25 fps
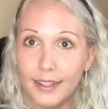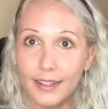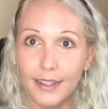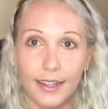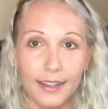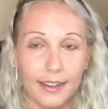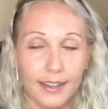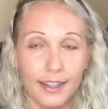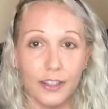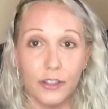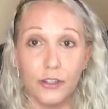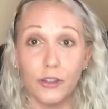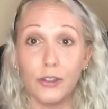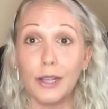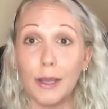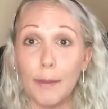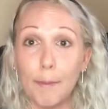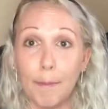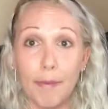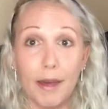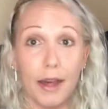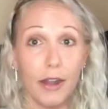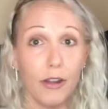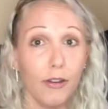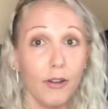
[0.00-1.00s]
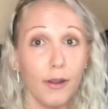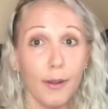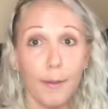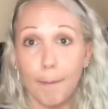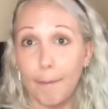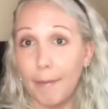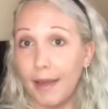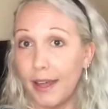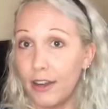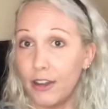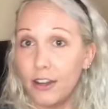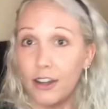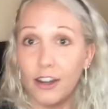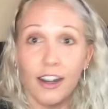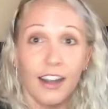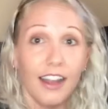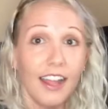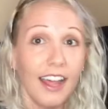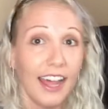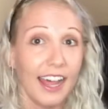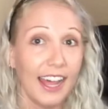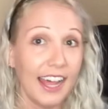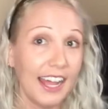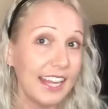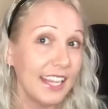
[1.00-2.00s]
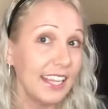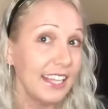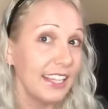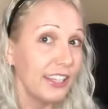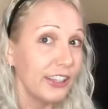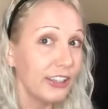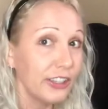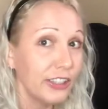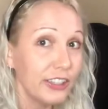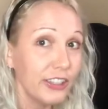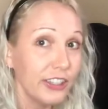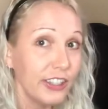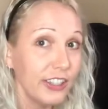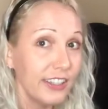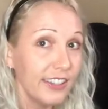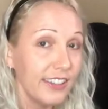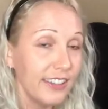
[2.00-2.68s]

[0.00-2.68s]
And then you'll get better and better at eating the good